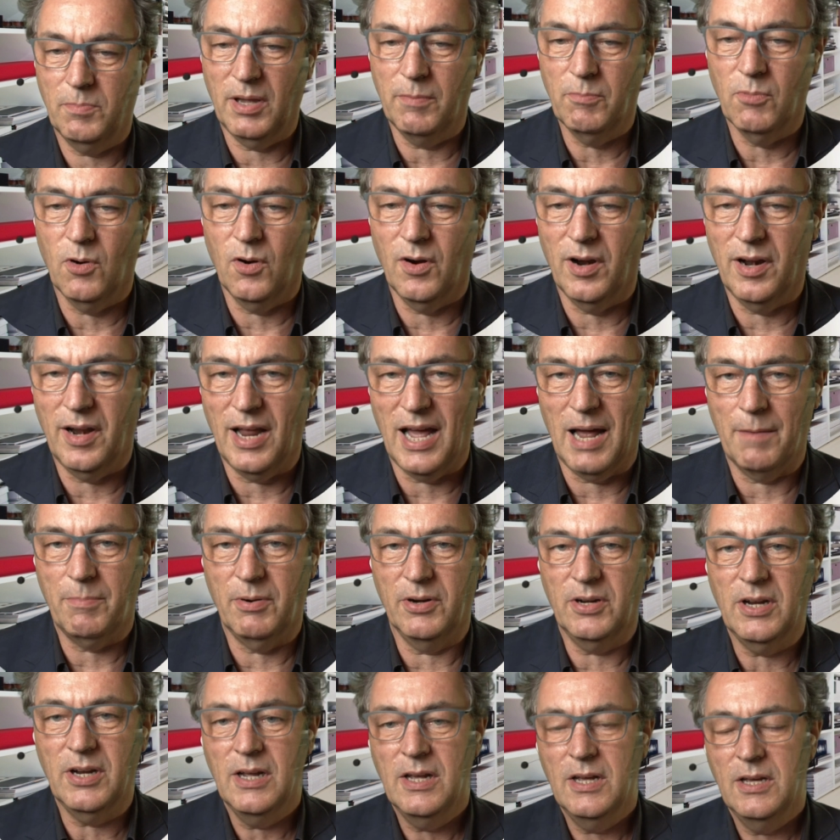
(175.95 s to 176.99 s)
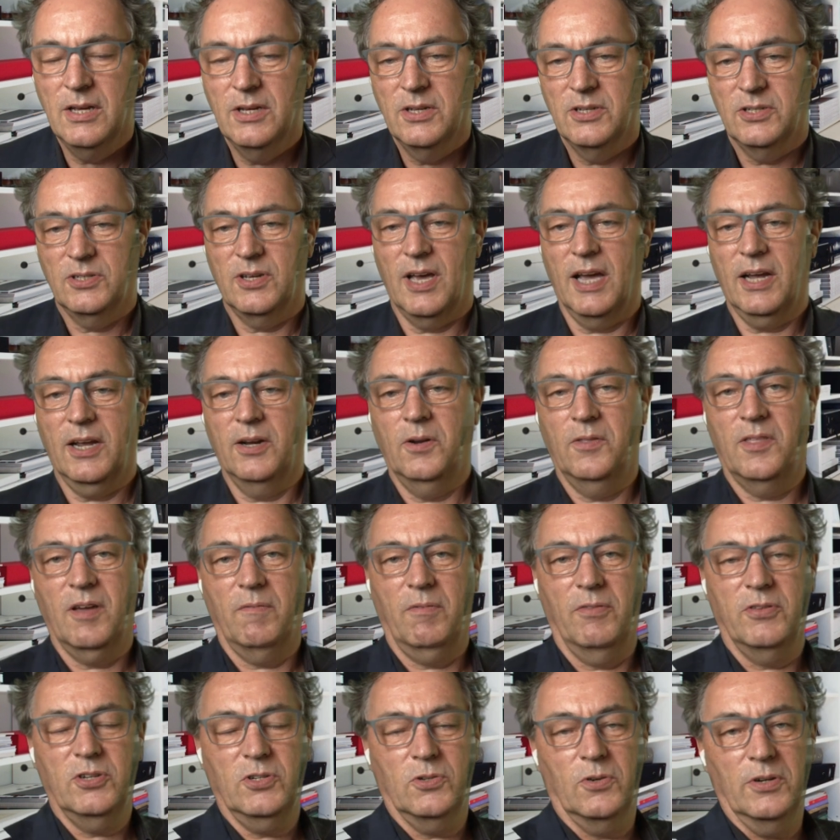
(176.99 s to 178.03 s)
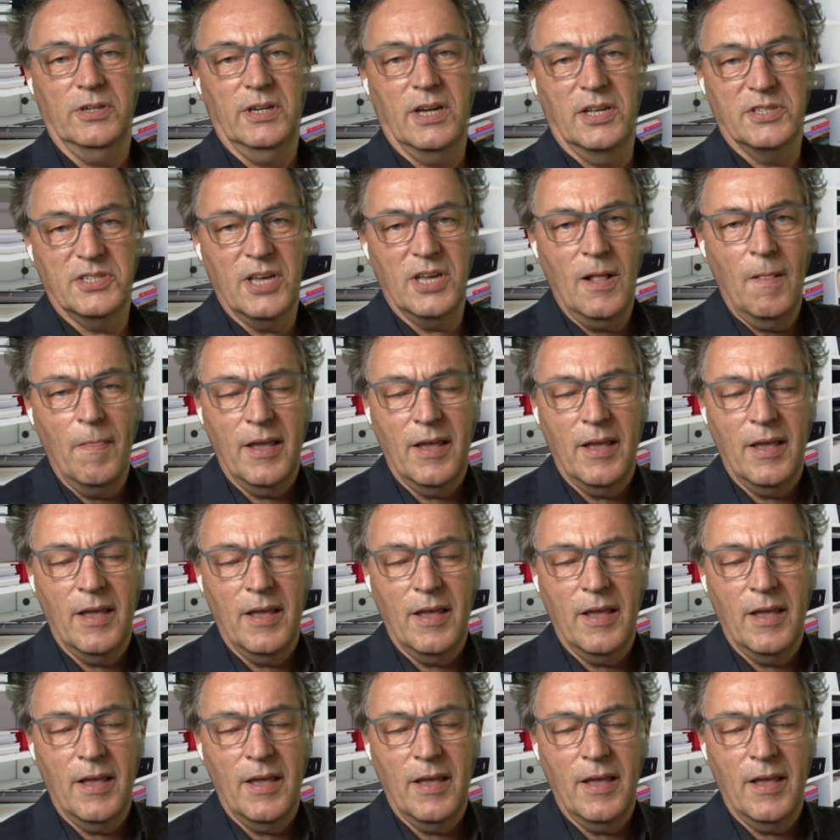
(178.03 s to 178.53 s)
more elaborate, so I can do that with the shortcuts.